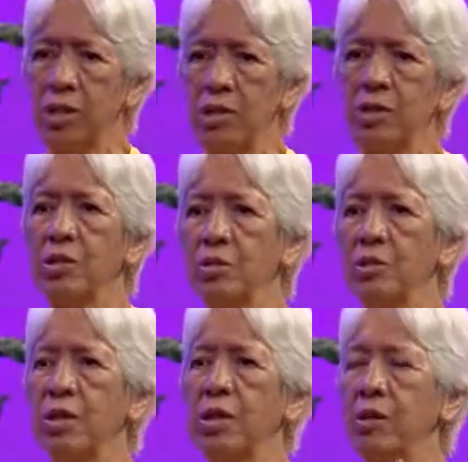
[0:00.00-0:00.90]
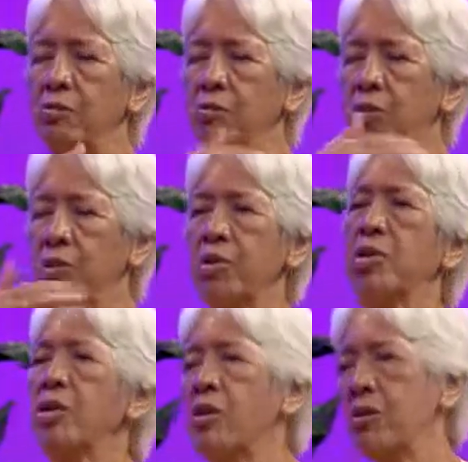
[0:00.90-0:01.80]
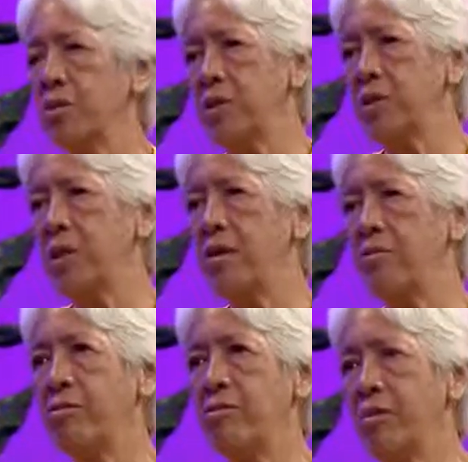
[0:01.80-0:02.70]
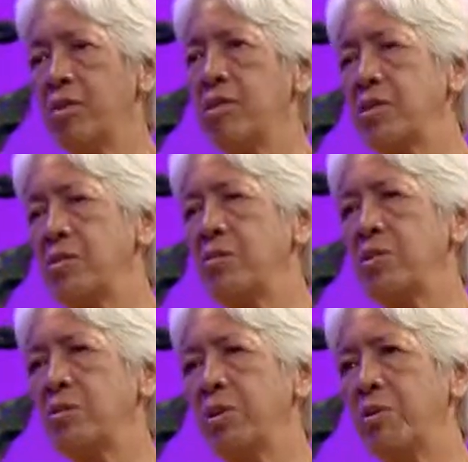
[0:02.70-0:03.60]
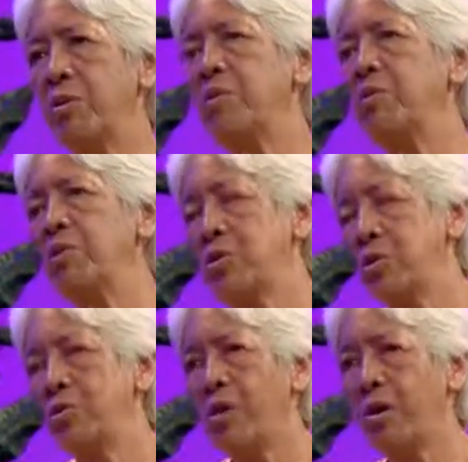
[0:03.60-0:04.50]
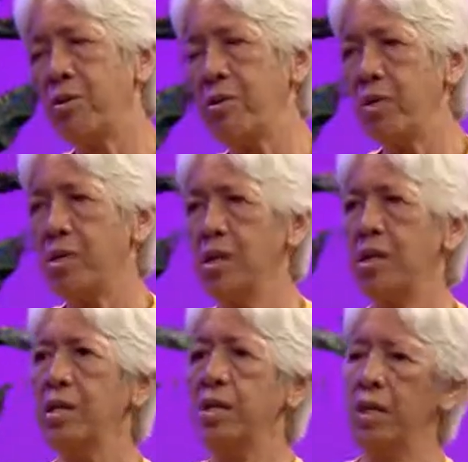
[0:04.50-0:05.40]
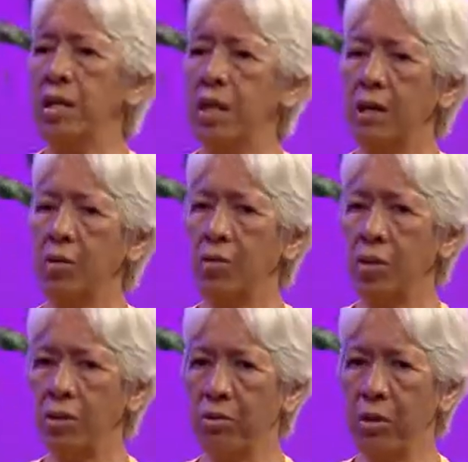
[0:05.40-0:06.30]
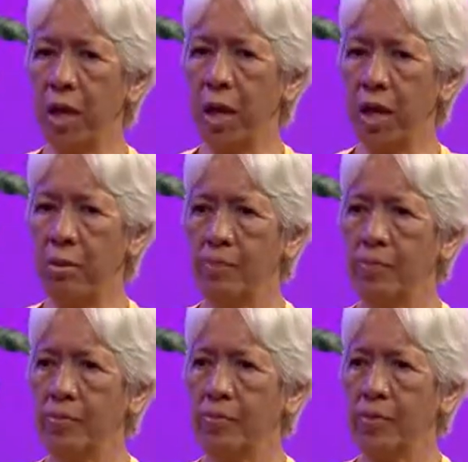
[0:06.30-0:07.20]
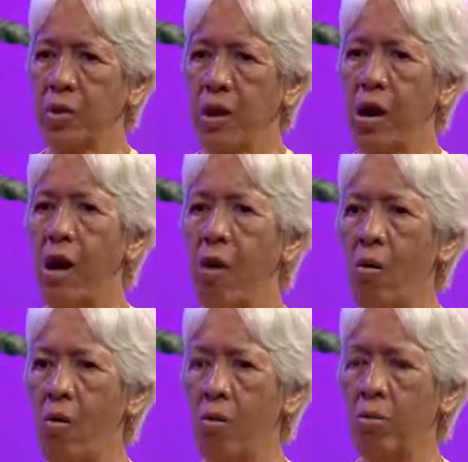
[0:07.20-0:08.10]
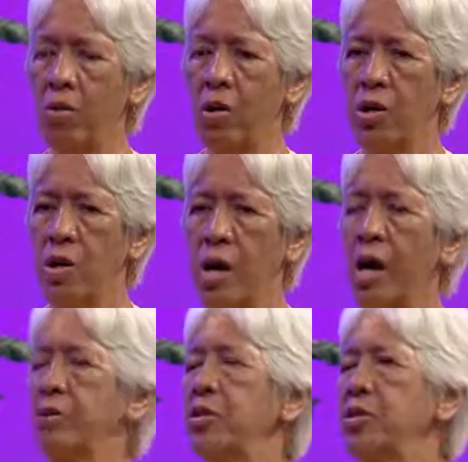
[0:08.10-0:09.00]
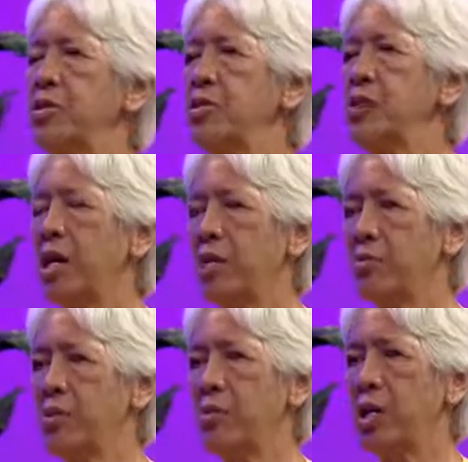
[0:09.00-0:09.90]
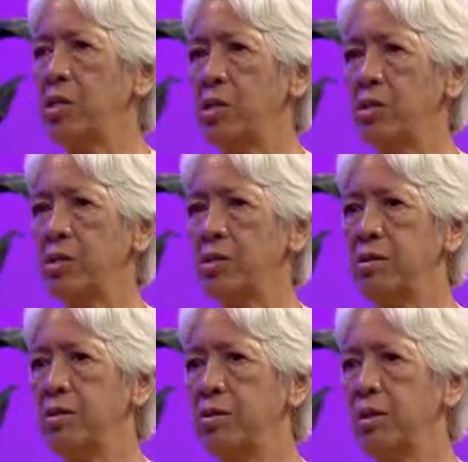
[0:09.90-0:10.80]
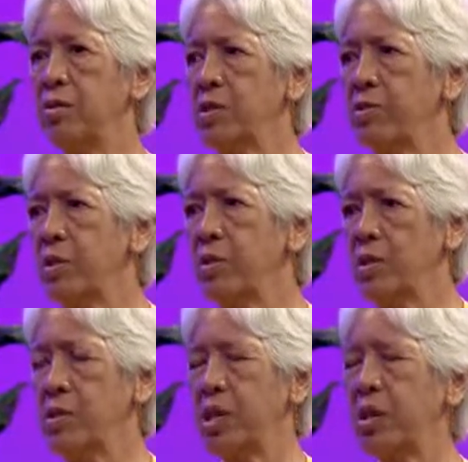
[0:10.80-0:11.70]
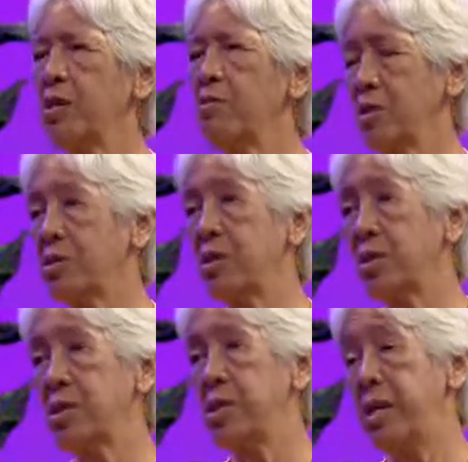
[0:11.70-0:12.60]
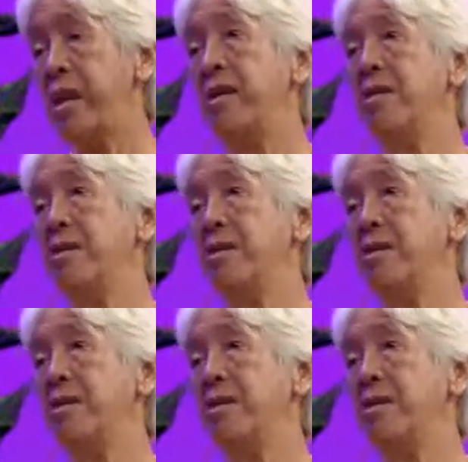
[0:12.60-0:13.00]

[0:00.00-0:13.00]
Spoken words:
So we're learning all of this stuff, not just from you, but from the research of others, and wondering how to use that information to give us a better understanding of what's going on today.